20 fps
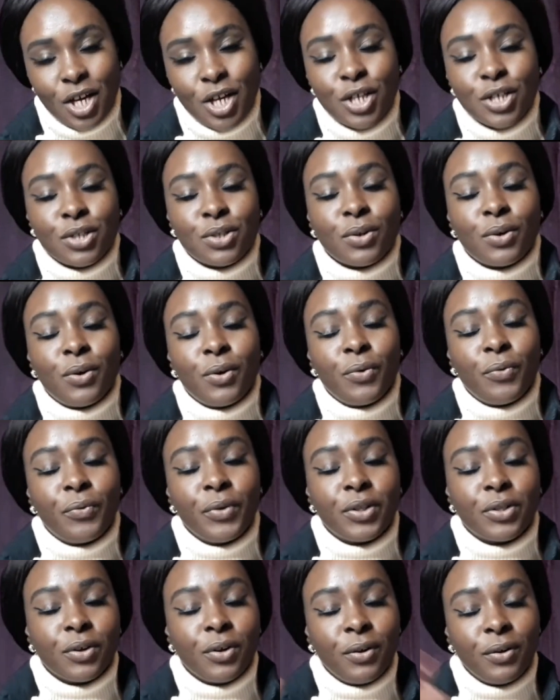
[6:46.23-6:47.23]
So
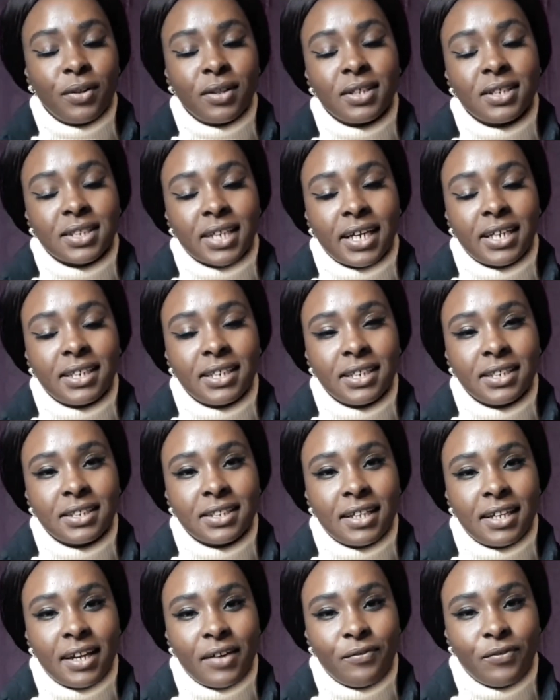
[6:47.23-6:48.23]
with all these ideas
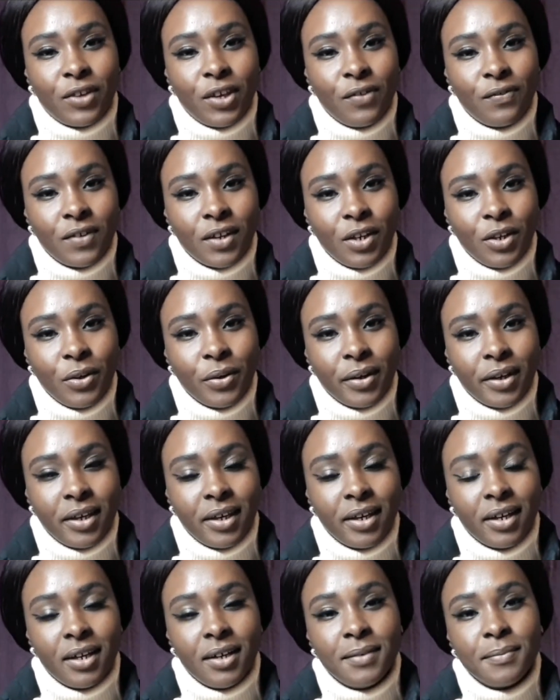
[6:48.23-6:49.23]
that I've given you
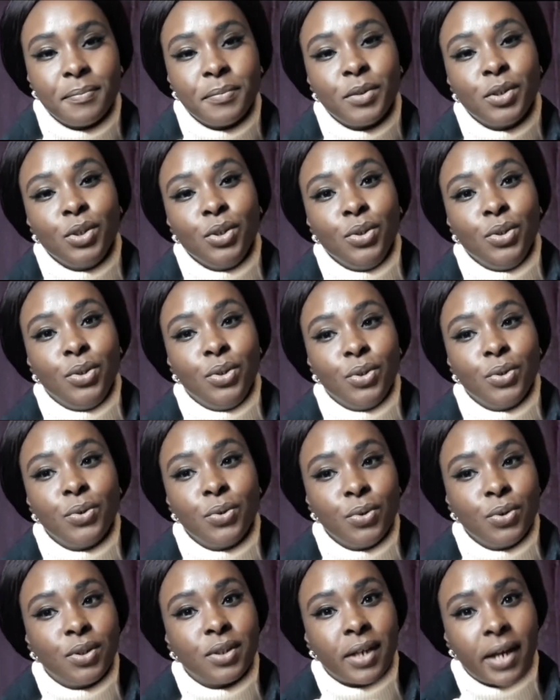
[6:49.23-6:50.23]
here,
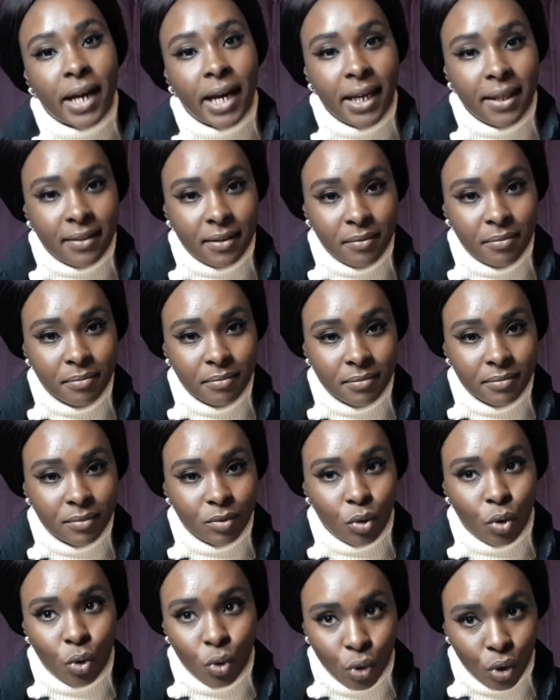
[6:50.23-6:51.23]
you try them
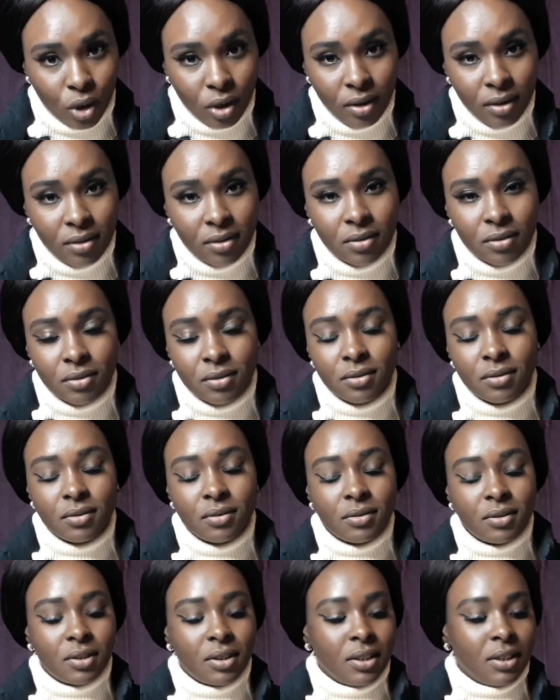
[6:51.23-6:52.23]
all.
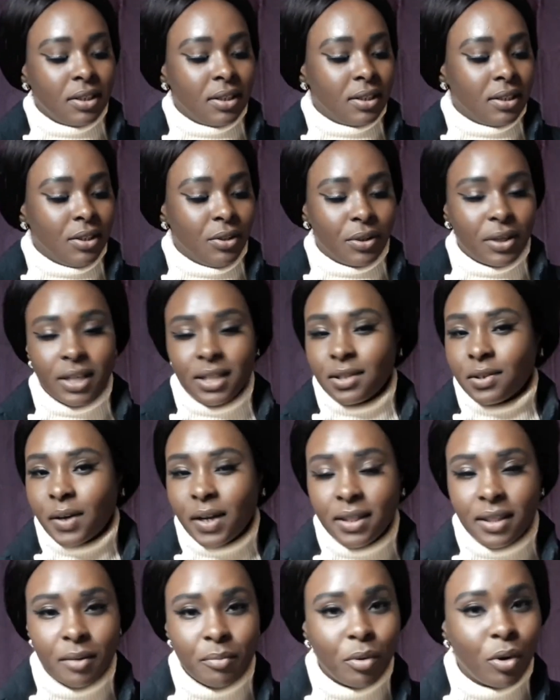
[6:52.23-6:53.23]
You can try
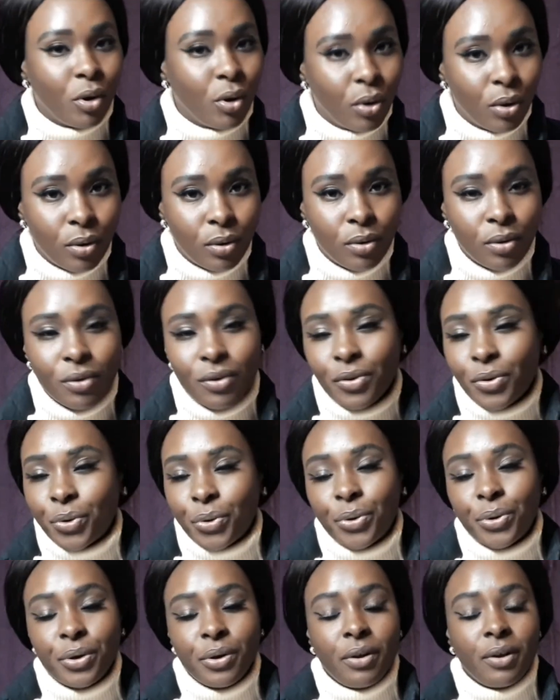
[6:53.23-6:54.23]
them all,
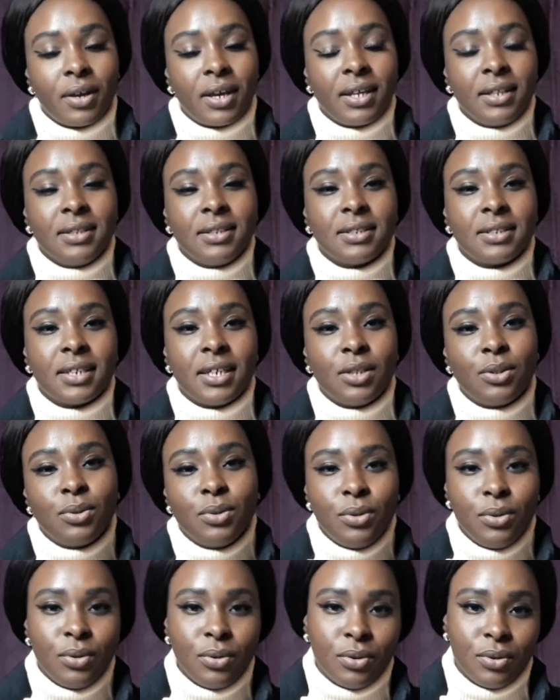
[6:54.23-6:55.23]
or you can decide to
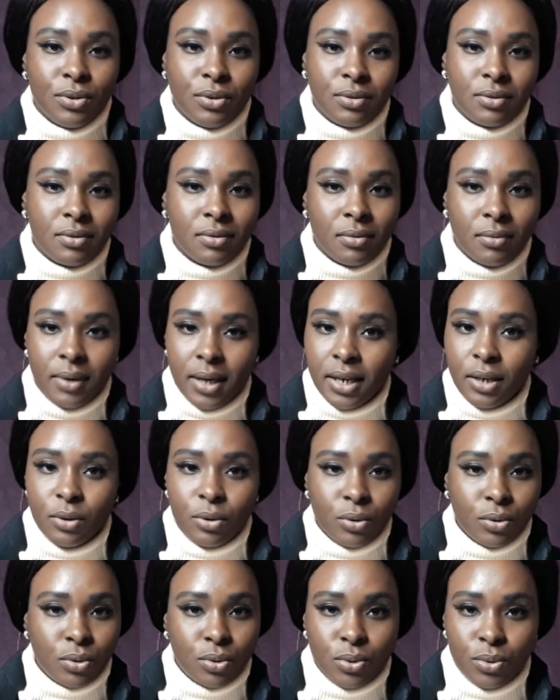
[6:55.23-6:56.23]
use one
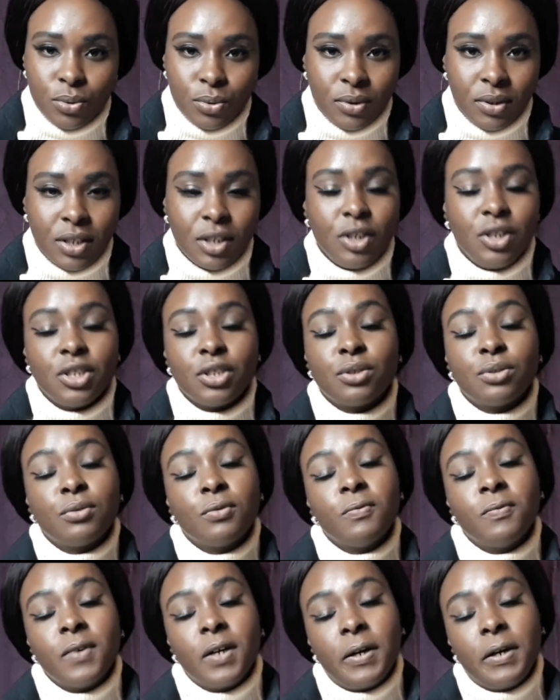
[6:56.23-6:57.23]
or two, then just to
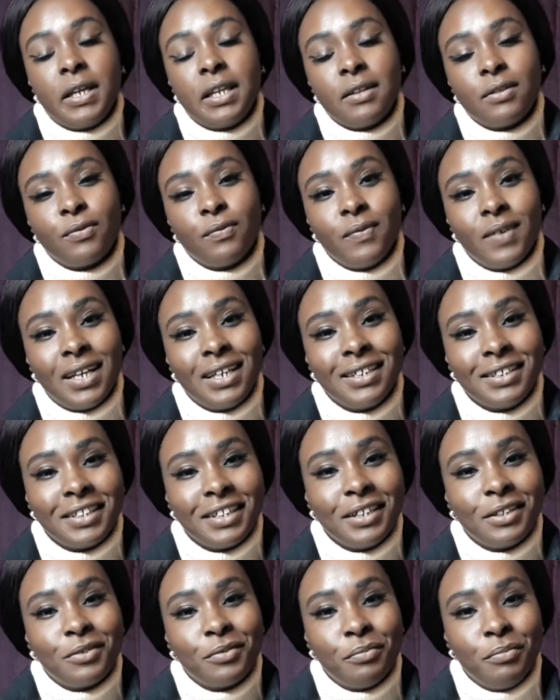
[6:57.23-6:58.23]

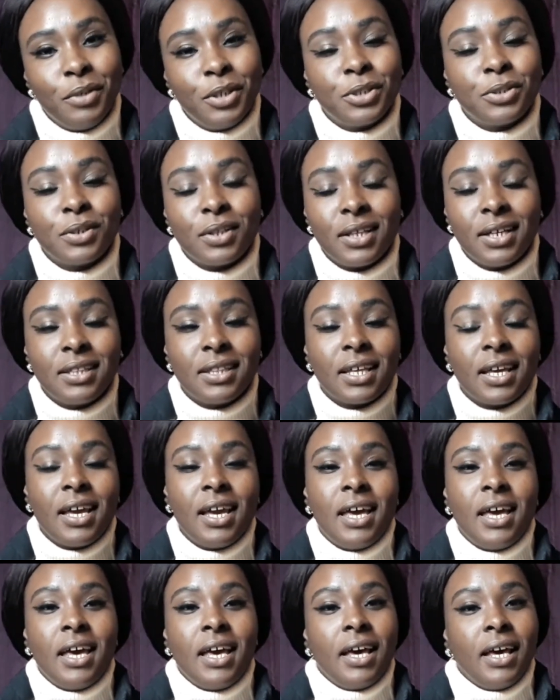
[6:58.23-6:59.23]
validate, to make sure that
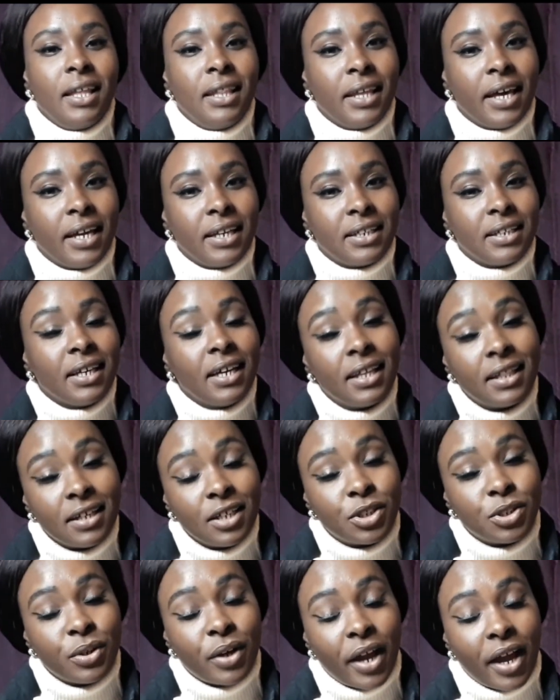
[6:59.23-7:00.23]
the idea
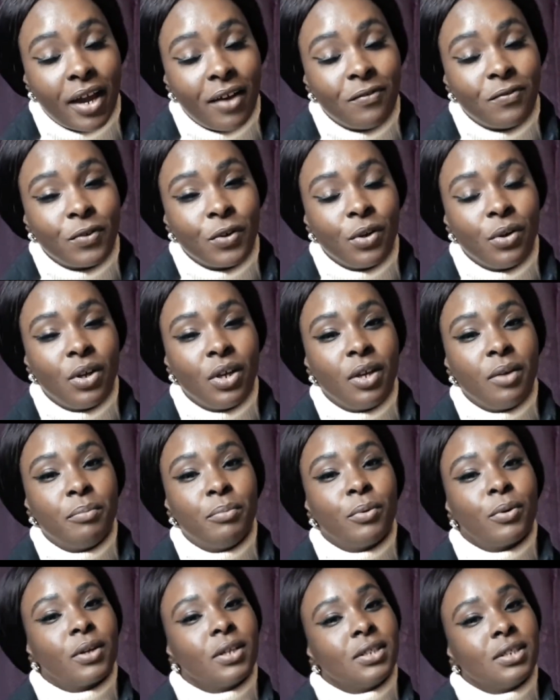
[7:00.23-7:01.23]
that you have for your ebook, is